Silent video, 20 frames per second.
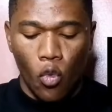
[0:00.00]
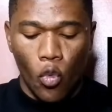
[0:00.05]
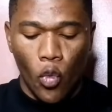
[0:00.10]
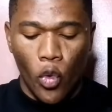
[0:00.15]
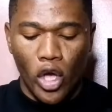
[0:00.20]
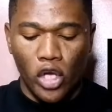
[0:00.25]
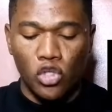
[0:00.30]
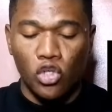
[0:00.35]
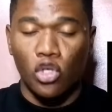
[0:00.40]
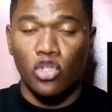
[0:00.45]

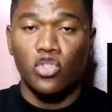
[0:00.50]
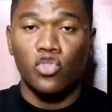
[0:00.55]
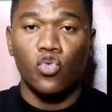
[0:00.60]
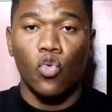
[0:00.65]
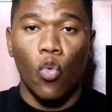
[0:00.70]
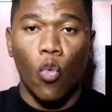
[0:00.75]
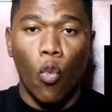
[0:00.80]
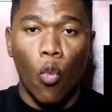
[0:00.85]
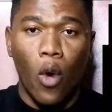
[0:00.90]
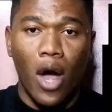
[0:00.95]
We were
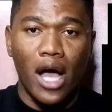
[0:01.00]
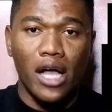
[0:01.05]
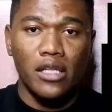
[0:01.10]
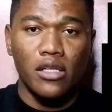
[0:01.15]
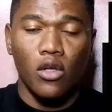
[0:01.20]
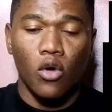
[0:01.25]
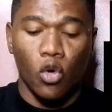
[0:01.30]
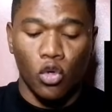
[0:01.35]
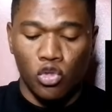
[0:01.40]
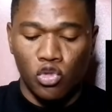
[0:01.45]
just
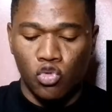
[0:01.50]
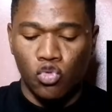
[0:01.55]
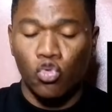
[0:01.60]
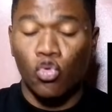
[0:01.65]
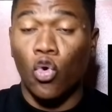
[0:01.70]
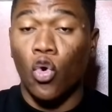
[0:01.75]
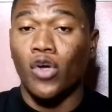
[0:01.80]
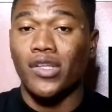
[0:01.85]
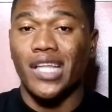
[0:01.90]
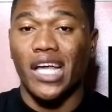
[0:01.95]
1 or
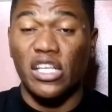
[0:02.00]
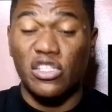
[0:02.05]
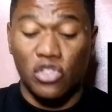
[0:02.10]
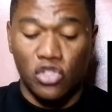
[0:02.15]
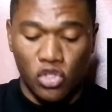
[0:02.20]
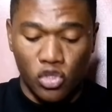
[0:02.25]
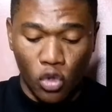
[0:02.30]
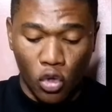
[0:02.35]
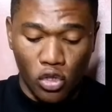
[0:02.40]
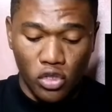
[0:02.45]
2 corners
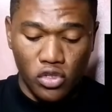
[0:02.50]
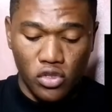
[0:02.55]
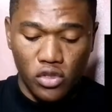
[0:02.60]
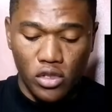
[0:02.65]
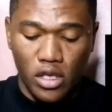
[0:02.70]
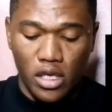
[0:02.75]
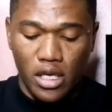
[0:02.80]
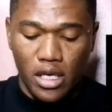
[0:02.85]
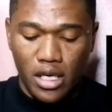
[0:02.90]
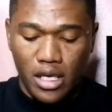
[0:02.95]
short
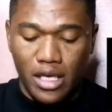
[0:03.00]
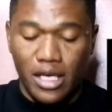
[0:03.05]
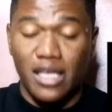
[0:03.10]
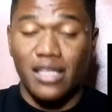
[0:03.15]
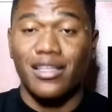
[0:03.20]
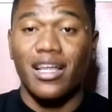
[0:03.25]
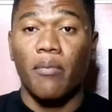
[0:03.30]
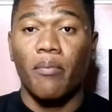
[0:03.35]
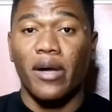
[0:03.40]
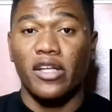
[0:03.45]

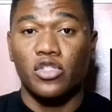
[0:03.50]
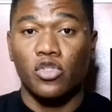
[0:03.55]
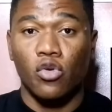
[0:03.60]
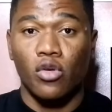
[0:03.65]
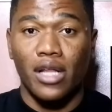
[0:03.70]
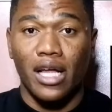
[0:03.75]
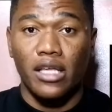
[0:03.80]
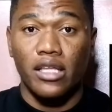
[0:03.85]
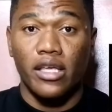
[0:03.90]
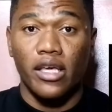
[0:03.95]
in that
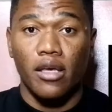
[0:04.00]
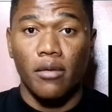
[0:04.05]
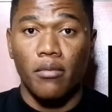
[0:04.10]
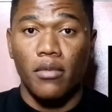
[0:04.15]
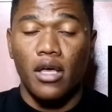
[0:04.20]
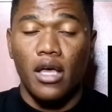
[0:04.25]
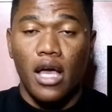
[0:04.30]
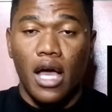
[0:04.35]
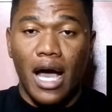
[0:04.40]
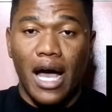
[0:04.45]
particular game.